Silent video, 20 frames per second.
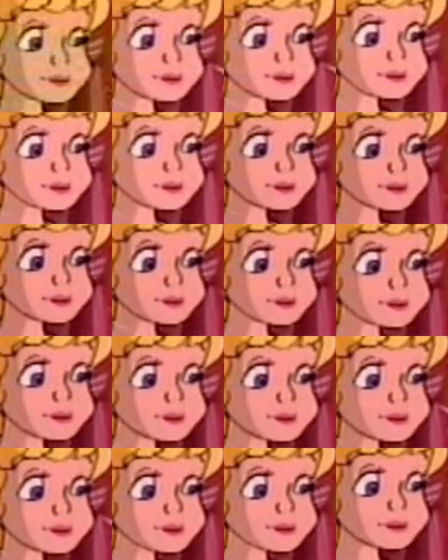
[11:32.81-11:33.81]
Way to
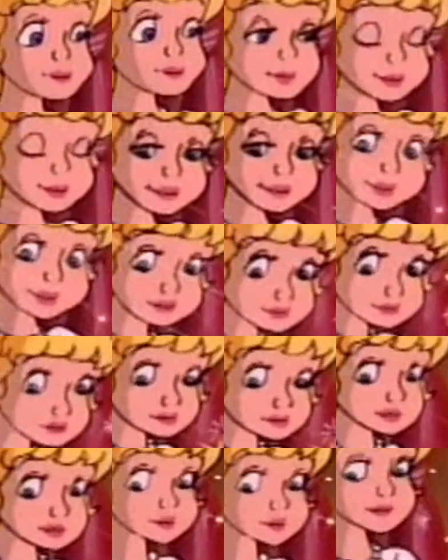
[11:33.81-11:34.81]
polish that turd,
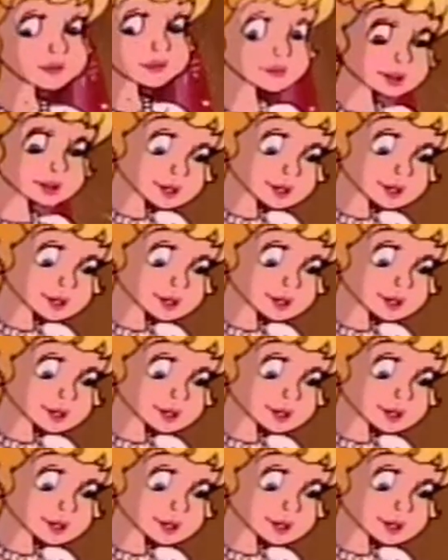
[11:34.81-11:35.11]
guys.